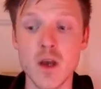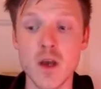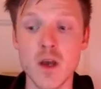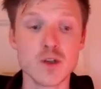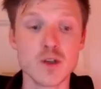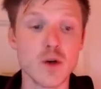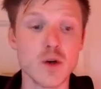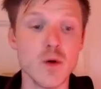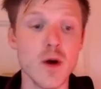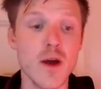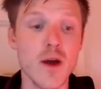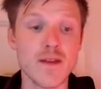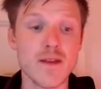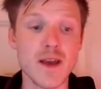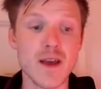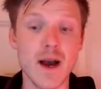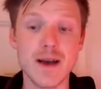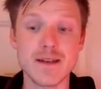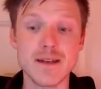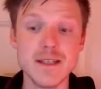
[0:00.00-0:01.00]
So the
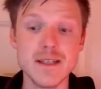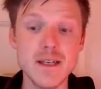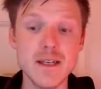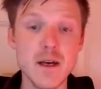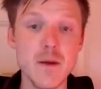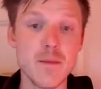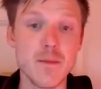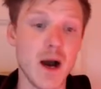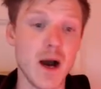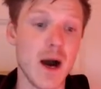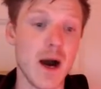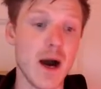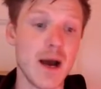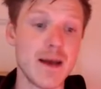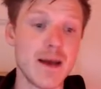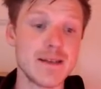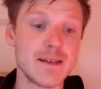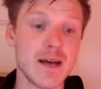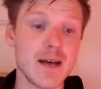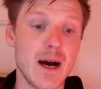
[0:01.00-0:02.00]
idea
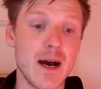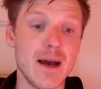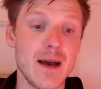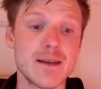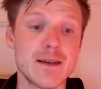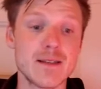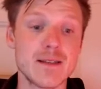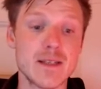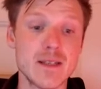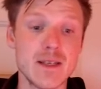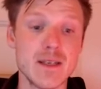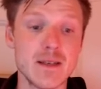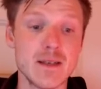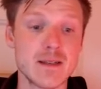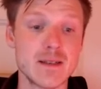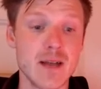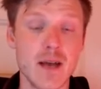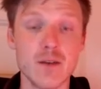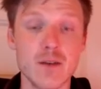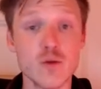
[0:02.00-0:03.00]
behind IIT is
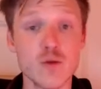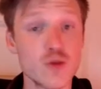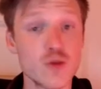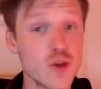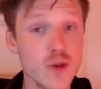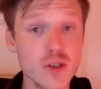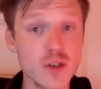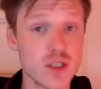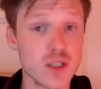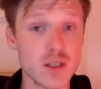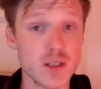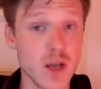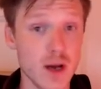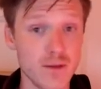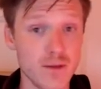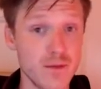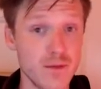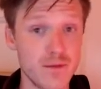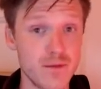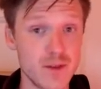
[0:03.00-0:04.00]
that you shouldn't
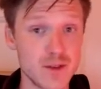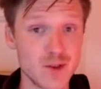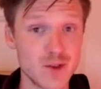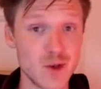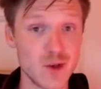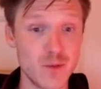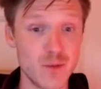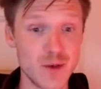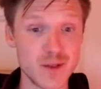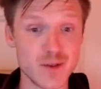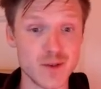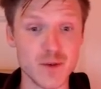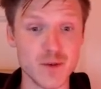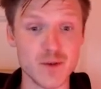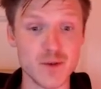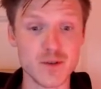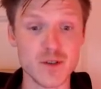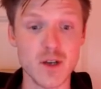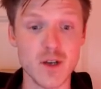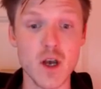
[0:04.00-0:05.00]
start from physical
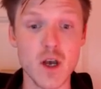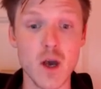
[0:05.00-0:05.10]
principles,